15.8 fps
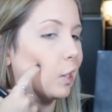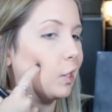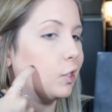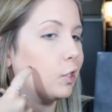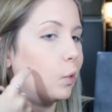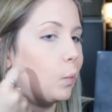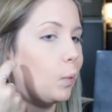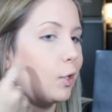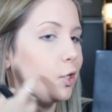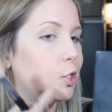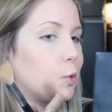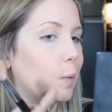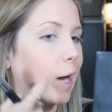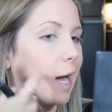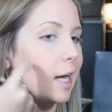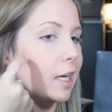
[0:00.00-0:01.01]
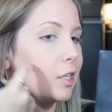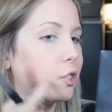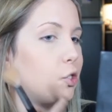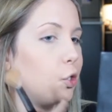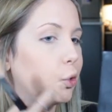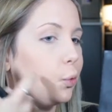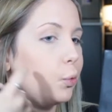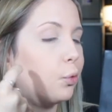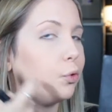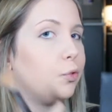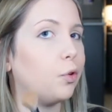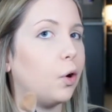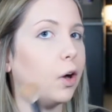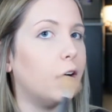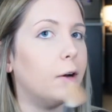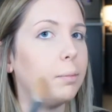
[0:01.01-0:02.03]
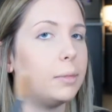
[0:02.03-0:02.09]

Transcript: You don't want to drag it too far